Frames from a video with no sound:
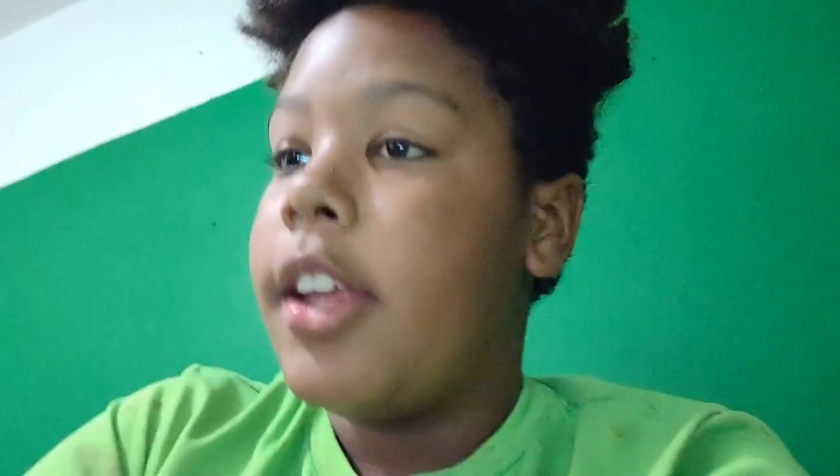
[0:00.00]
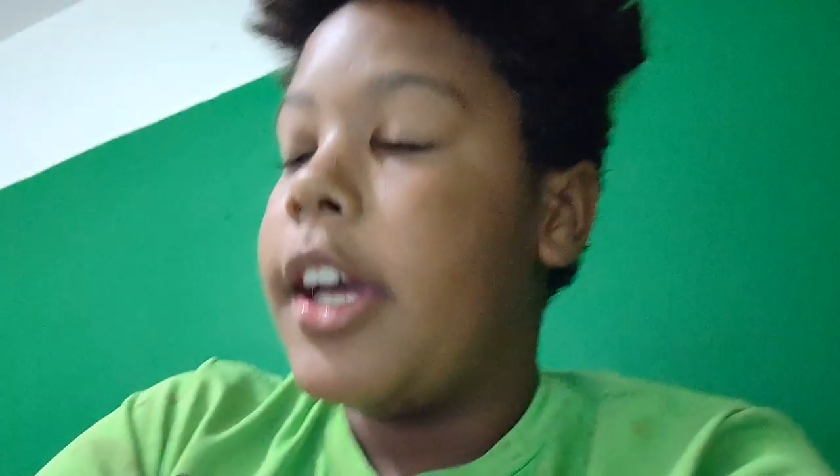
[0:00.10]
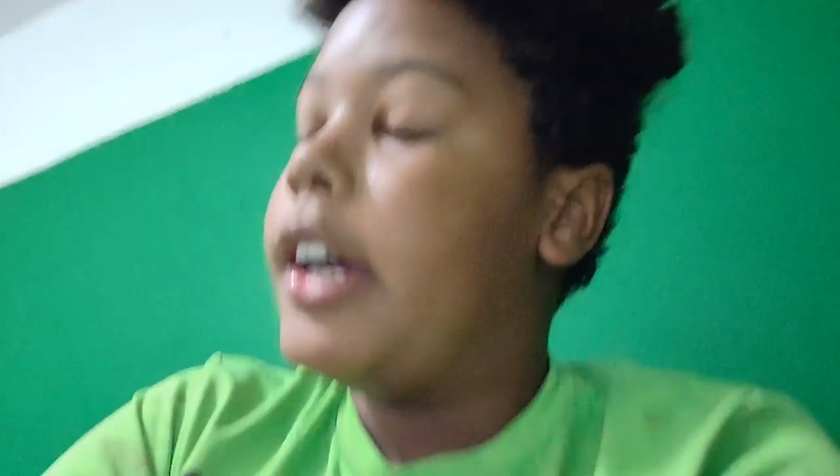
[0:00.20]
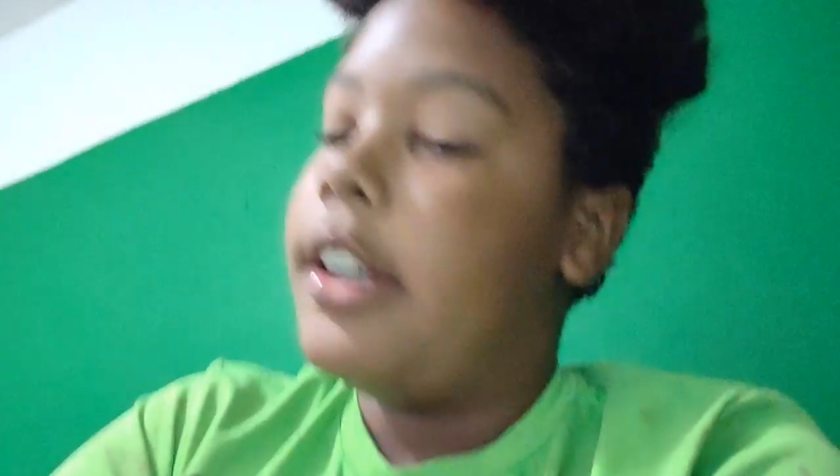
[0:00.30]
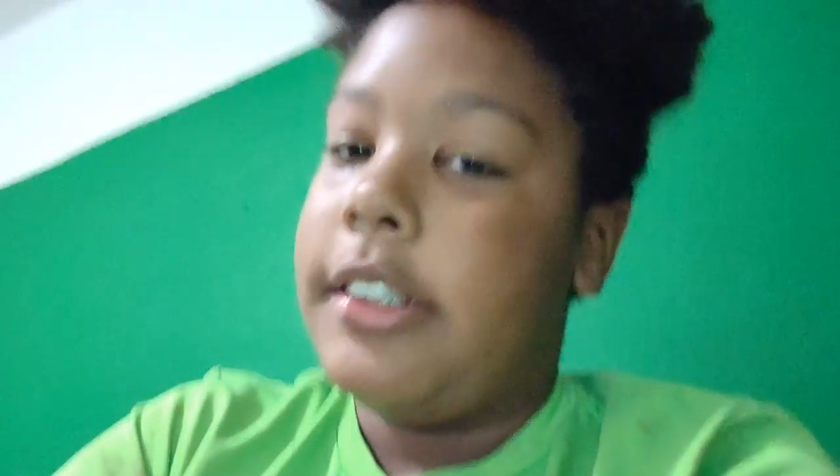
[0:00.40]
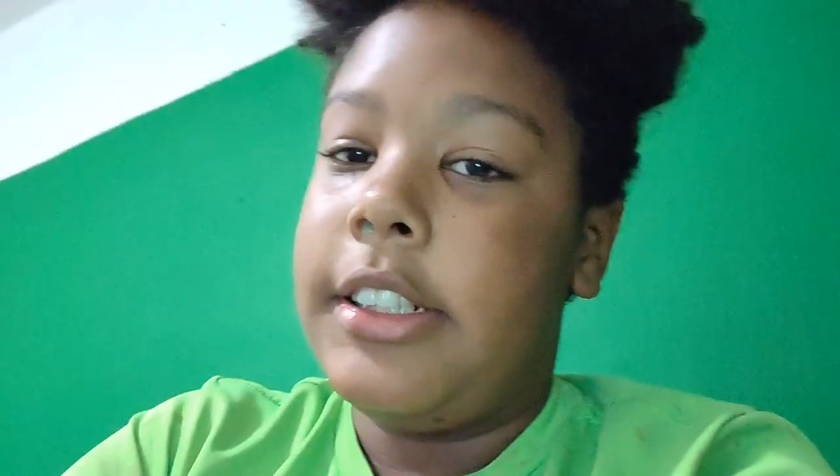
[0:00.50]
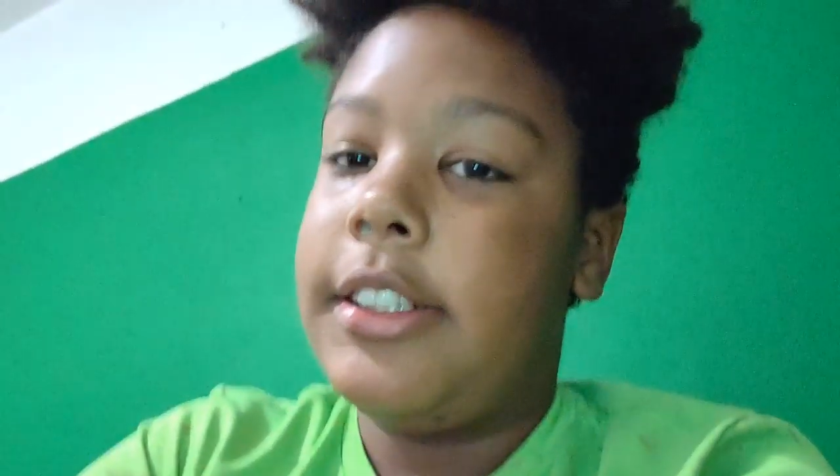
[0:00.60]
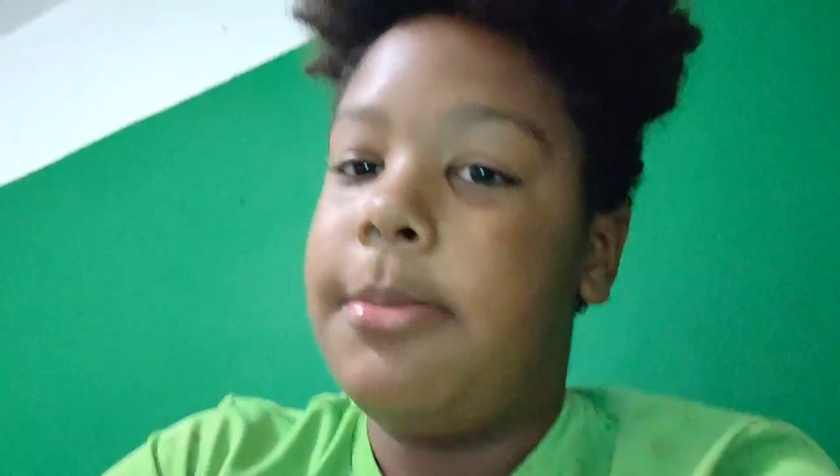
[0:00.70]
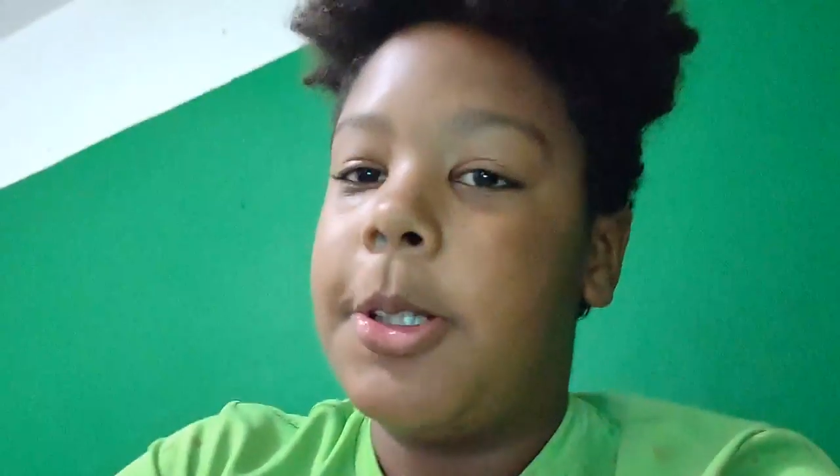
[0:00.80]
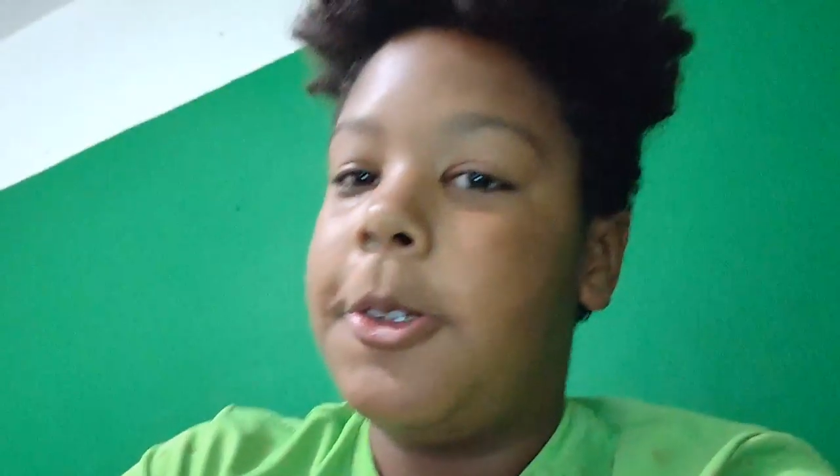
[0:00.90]
Yeah,
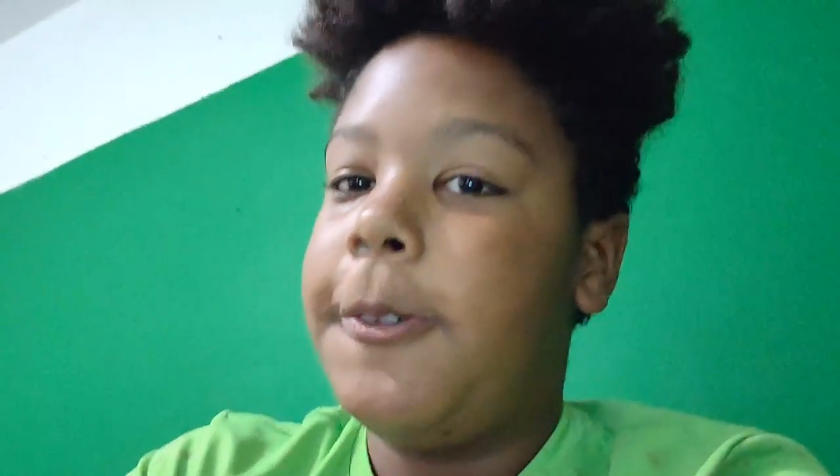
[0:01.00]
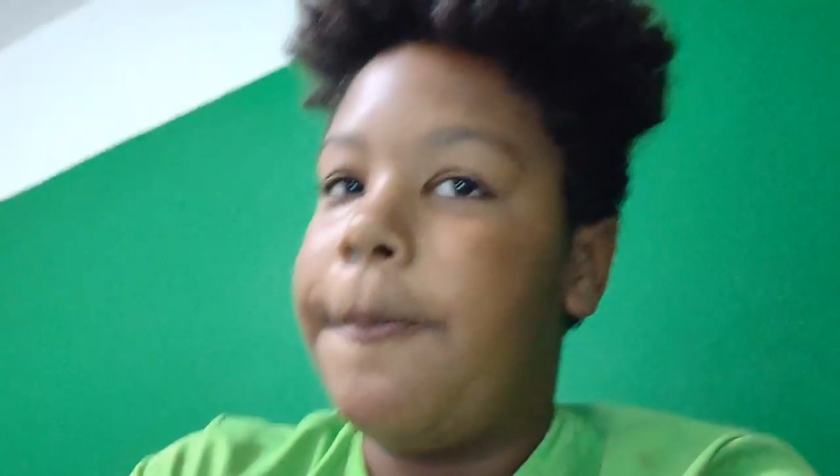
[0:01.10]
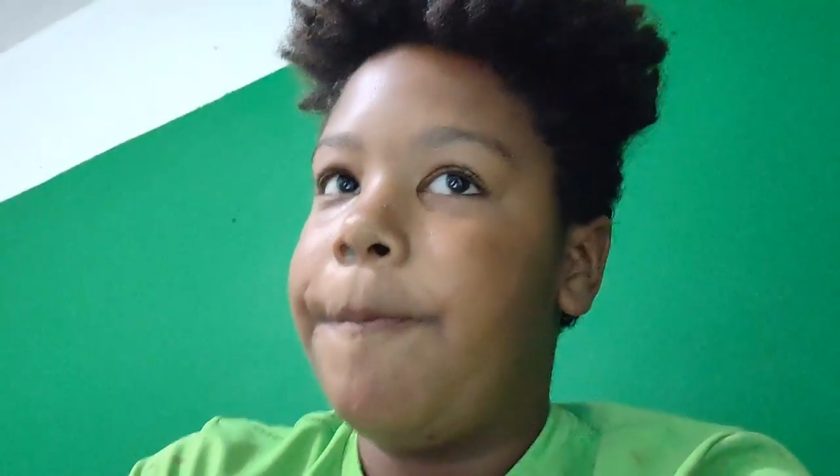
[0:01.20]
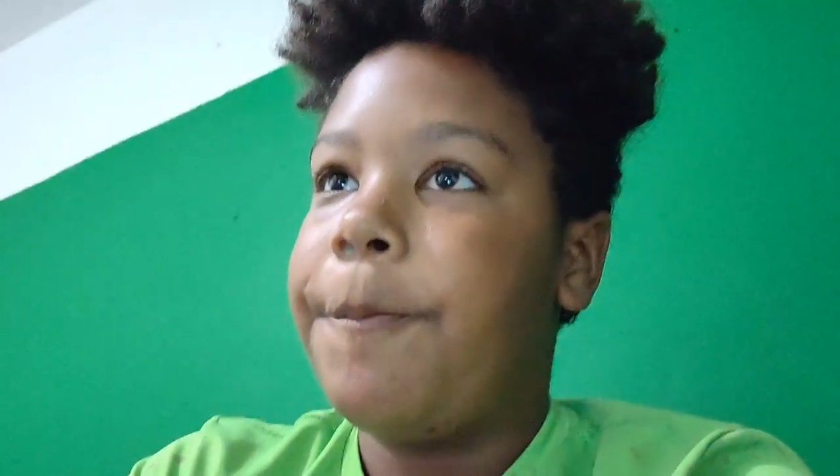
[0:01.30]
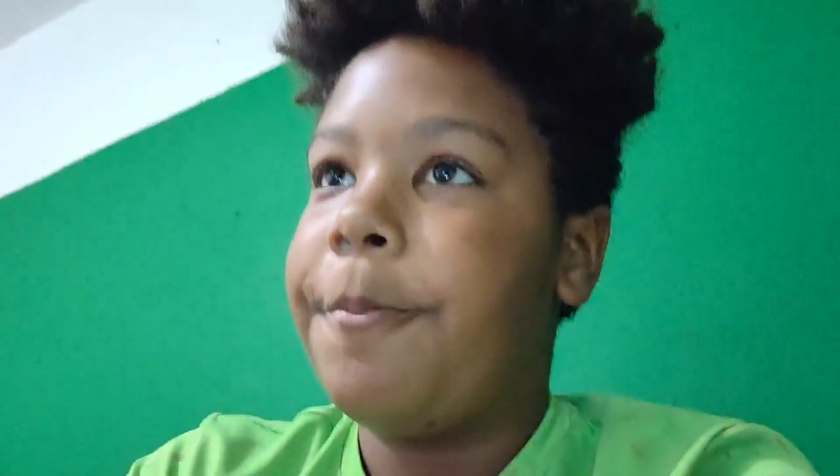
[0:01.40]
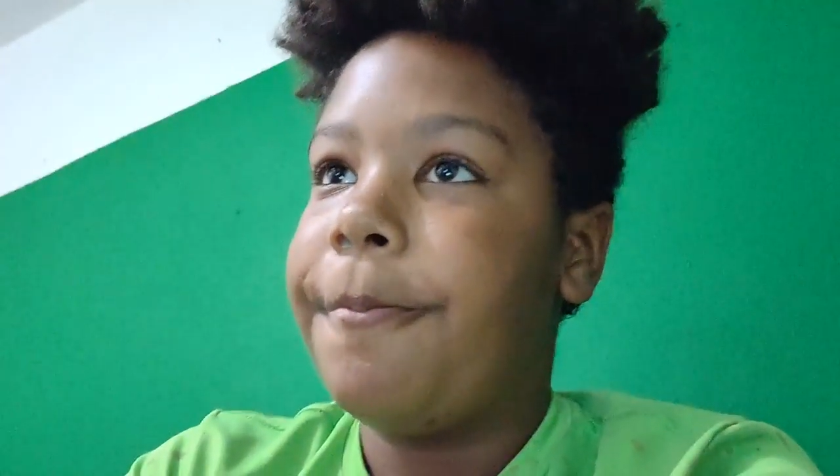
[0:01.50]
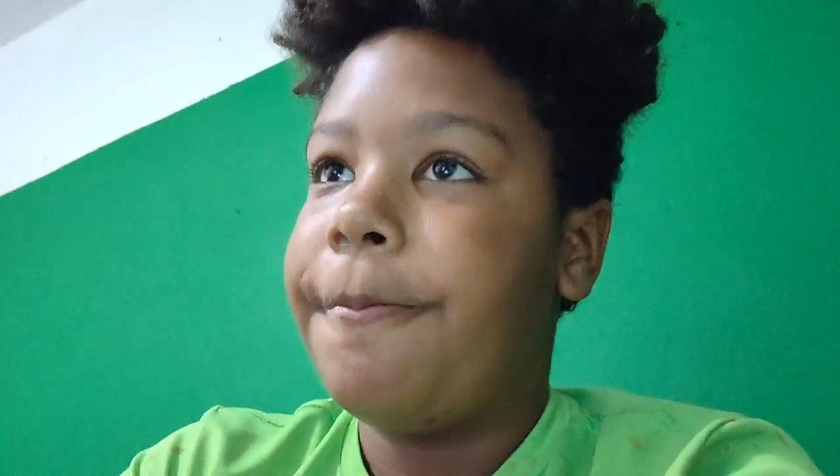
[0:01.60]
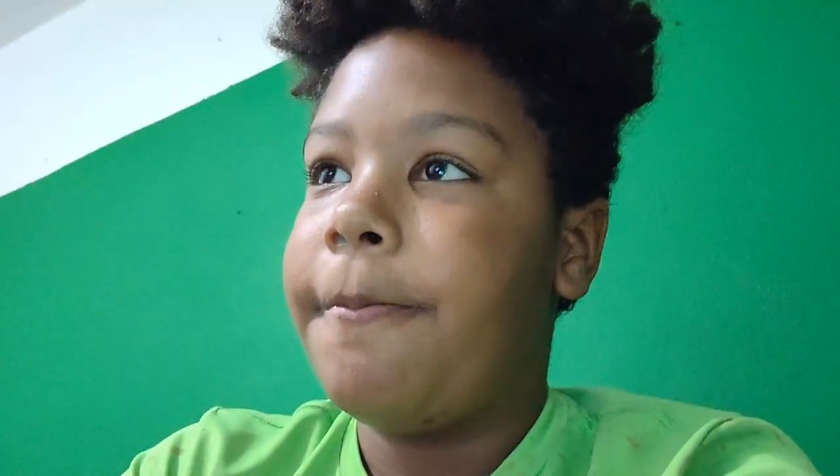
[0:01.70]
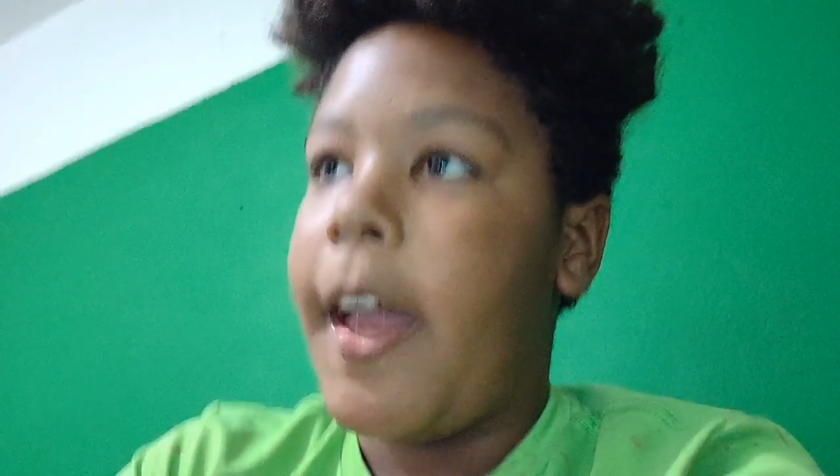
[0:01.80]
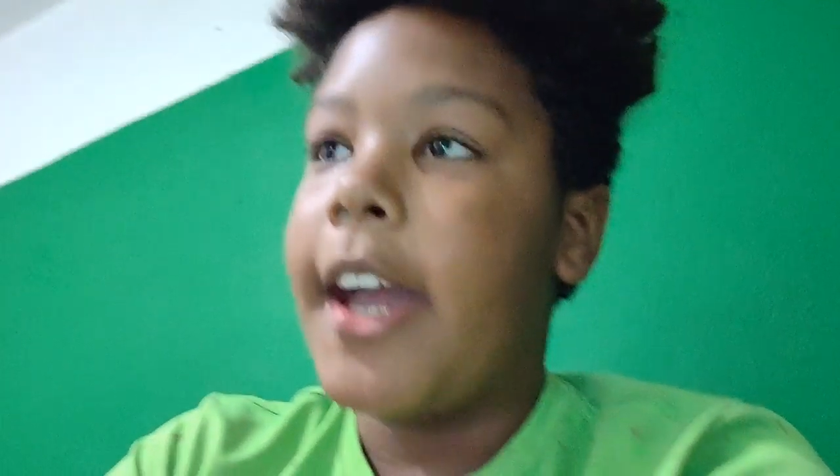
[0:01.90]
bro.
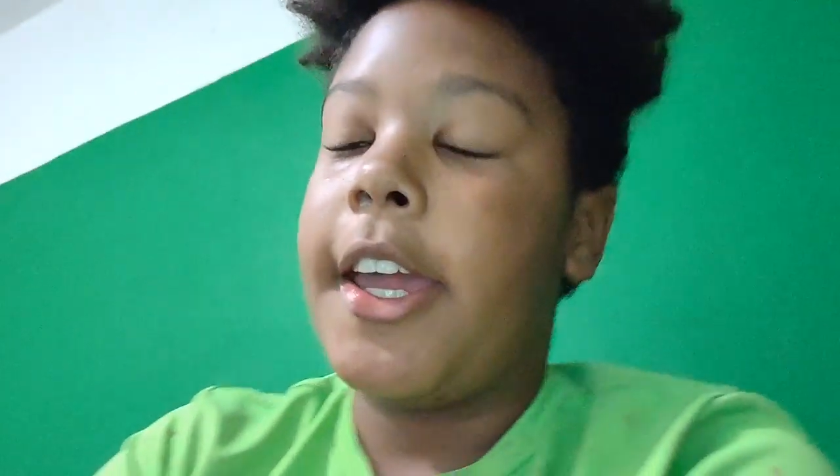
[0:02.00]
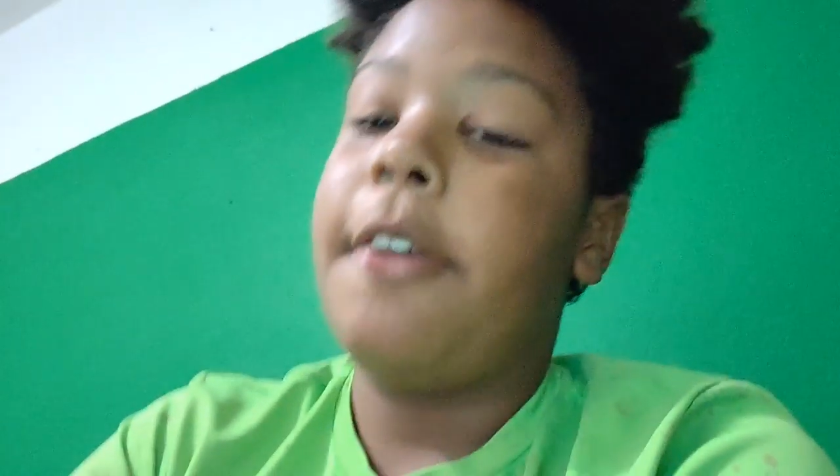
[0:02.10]
I